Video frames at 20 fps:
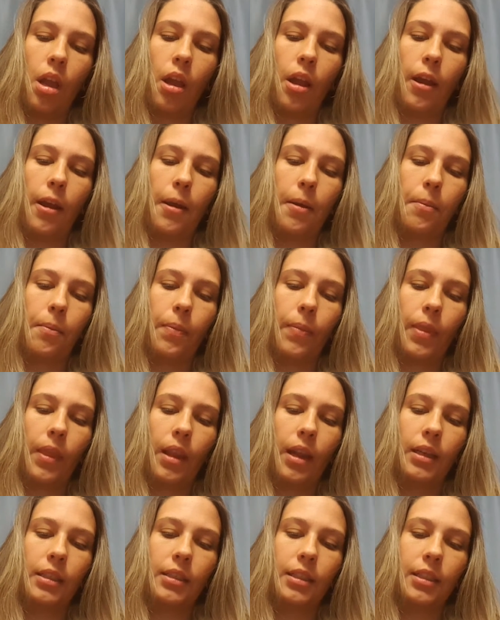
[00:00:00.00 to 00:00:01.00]
I was
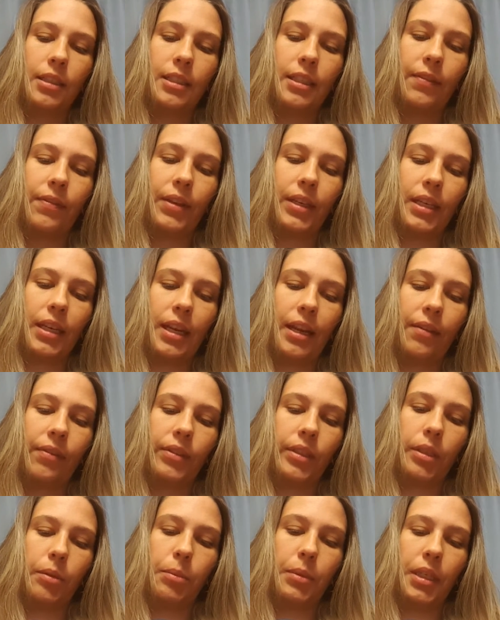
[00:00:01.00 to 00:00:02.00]
looking to see if it did have
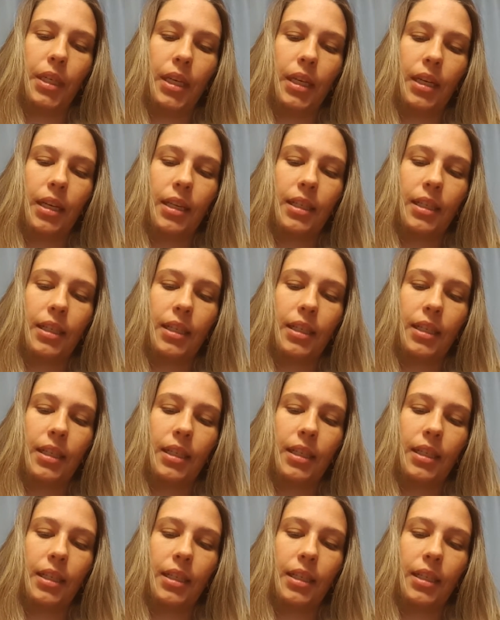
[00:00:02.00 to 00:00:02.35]
lemon in it,